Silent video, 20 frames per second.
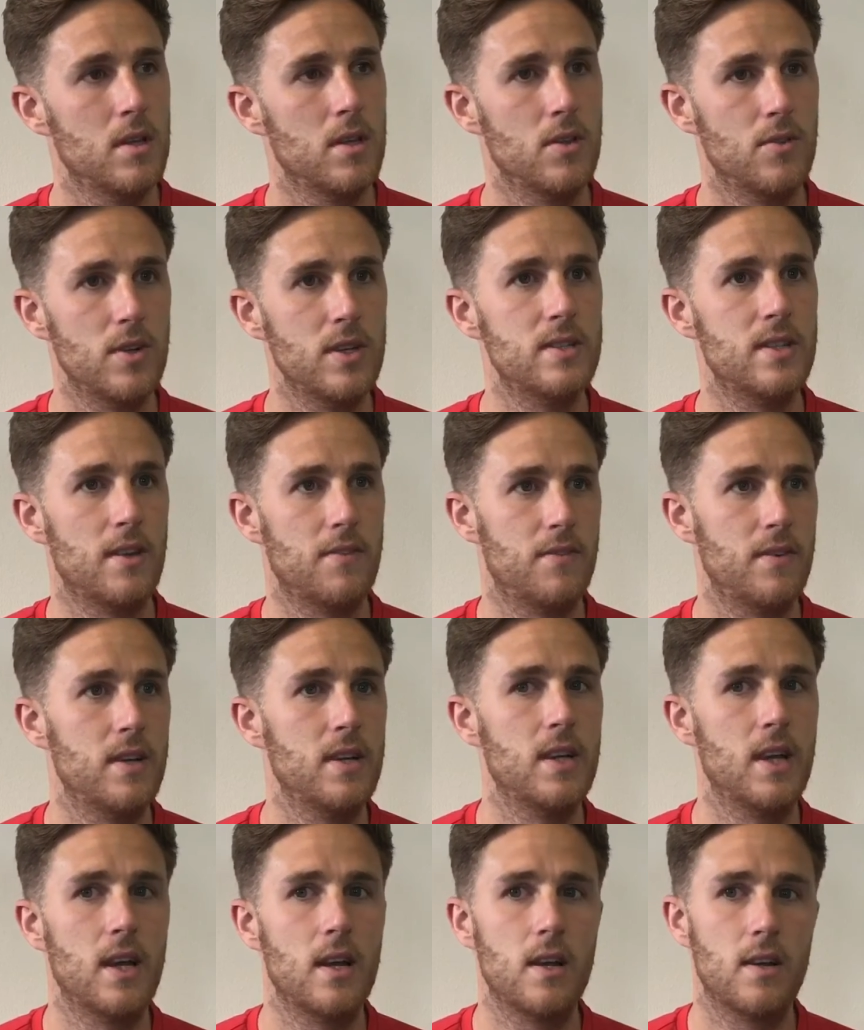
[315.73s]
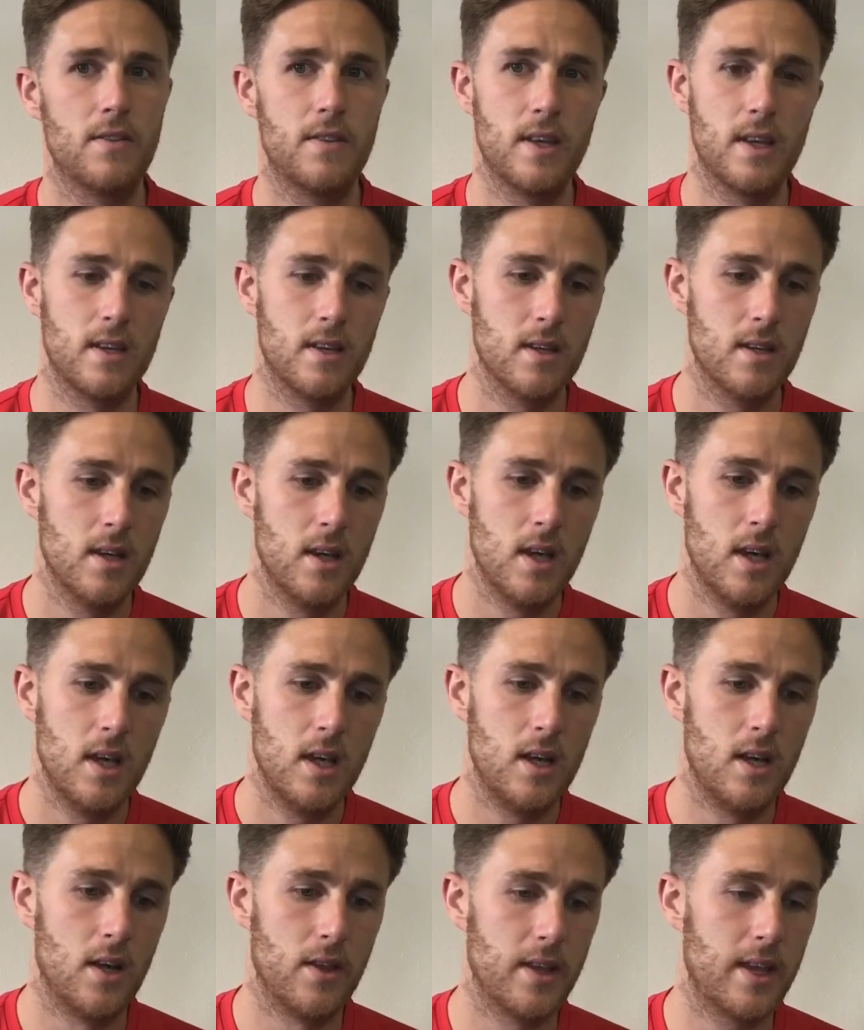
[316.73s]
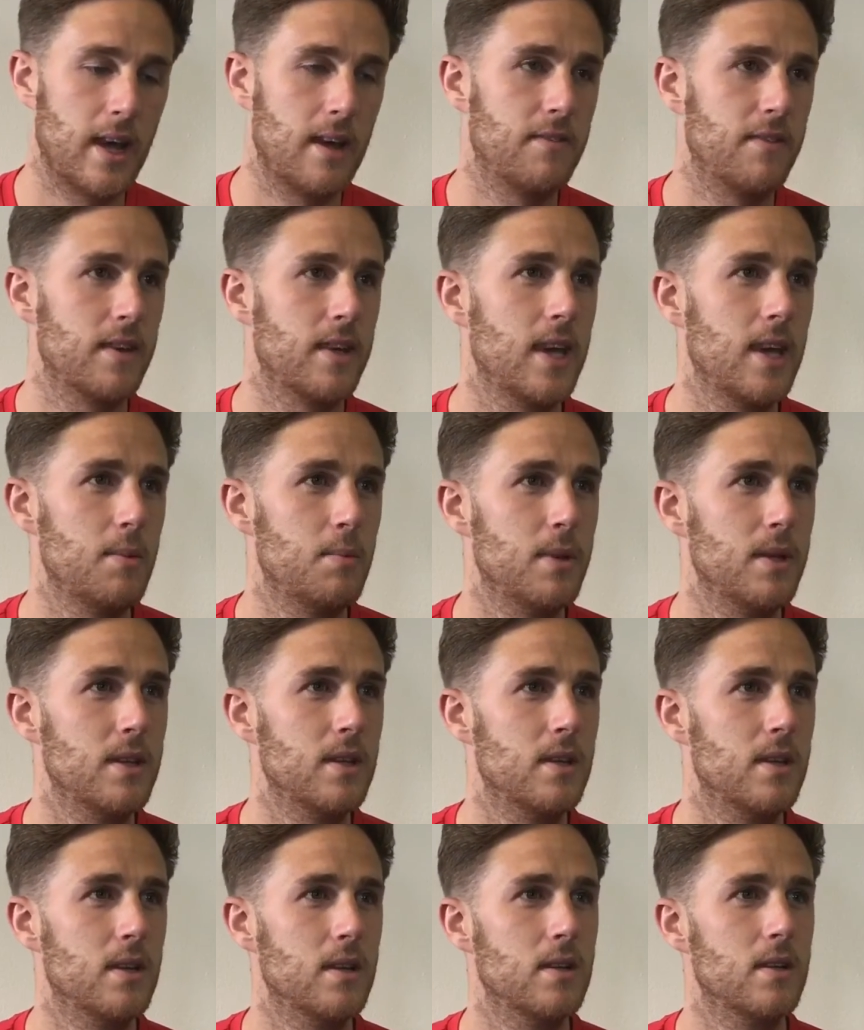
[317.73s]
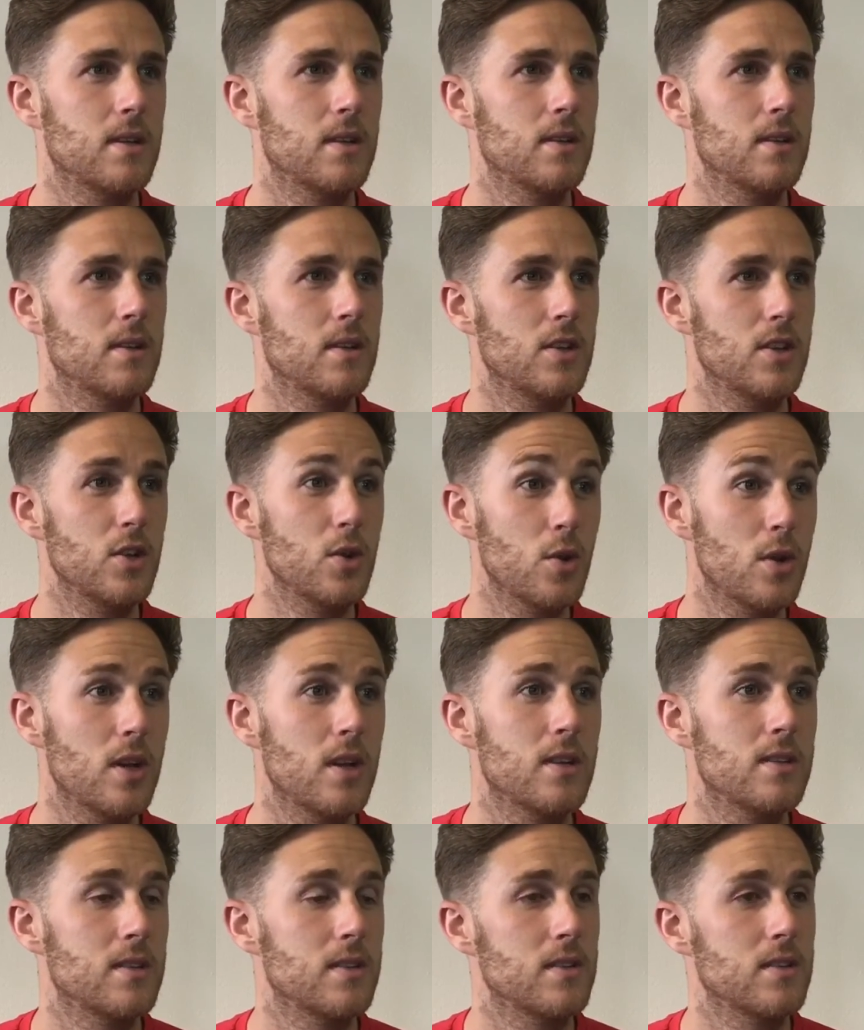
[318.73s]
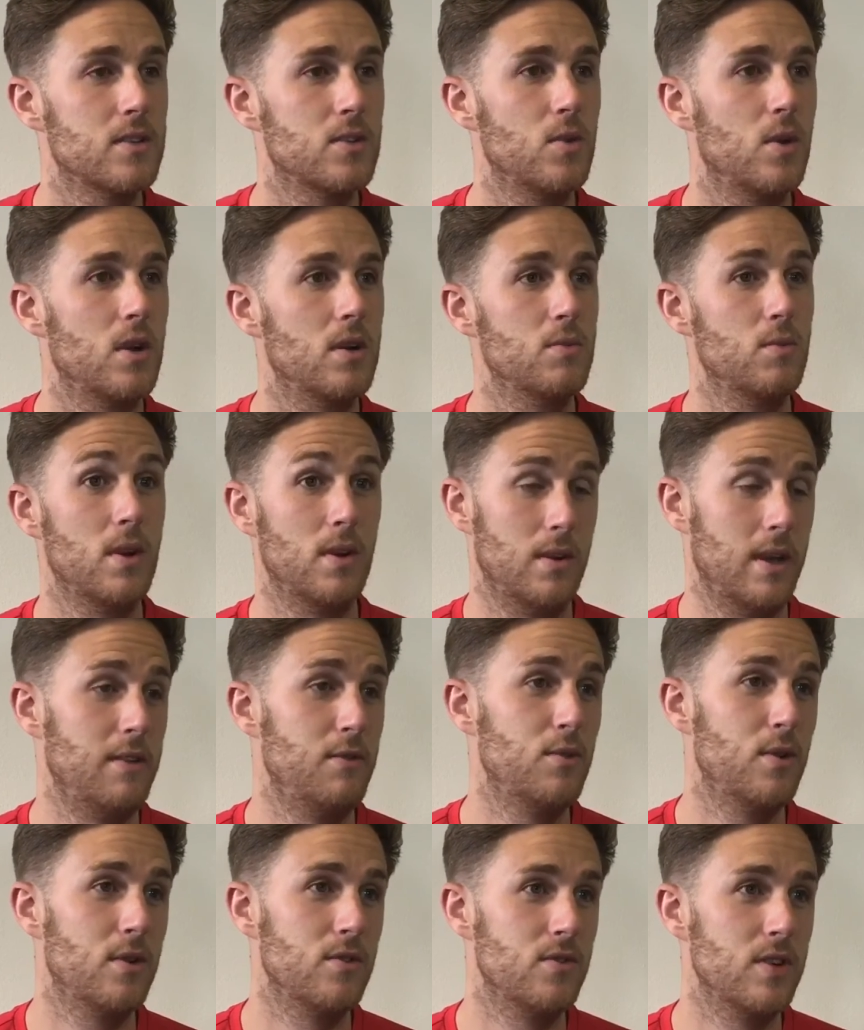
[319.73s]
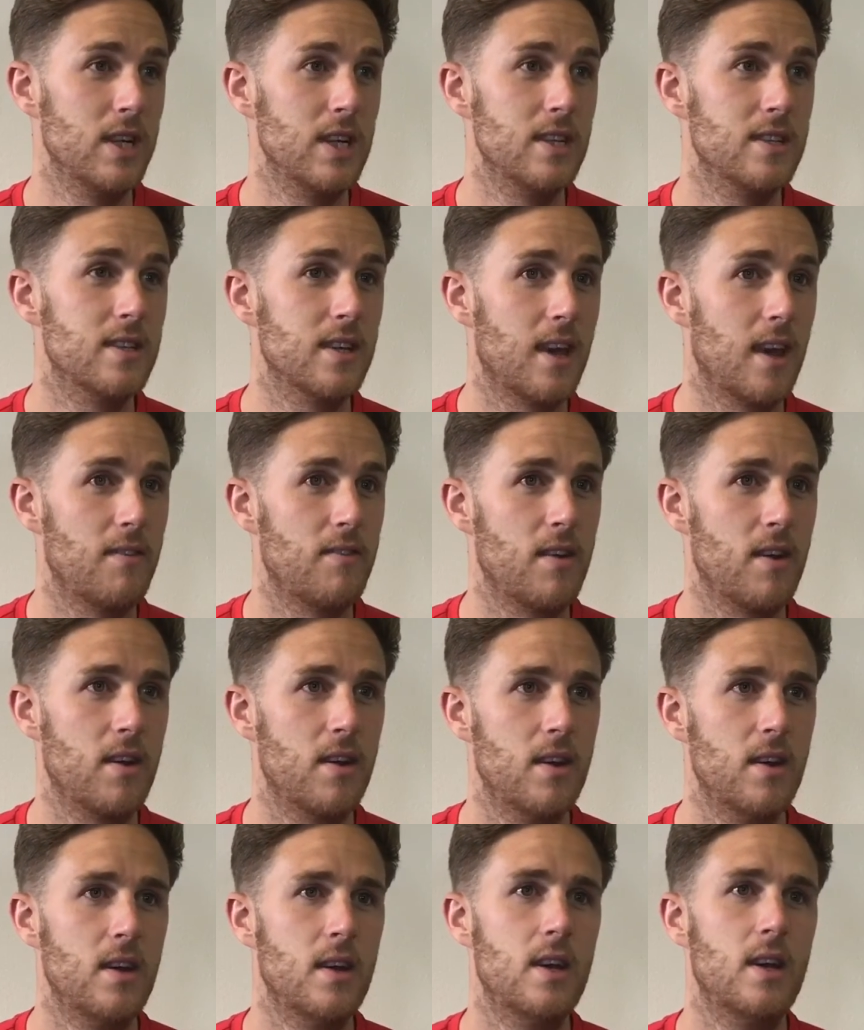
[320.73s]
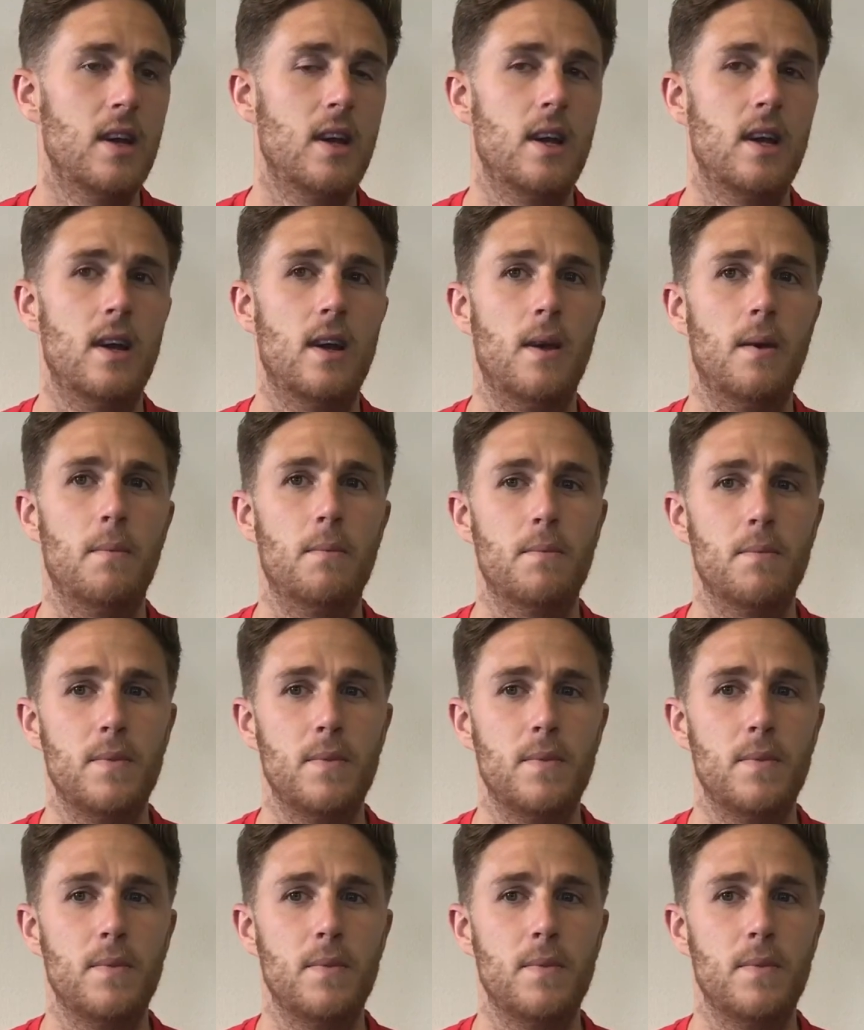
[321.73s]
There is definitely, yeah. And I think, you know, the gaffer keeping the nucleus of the squad, well, everyone really together. Yeah.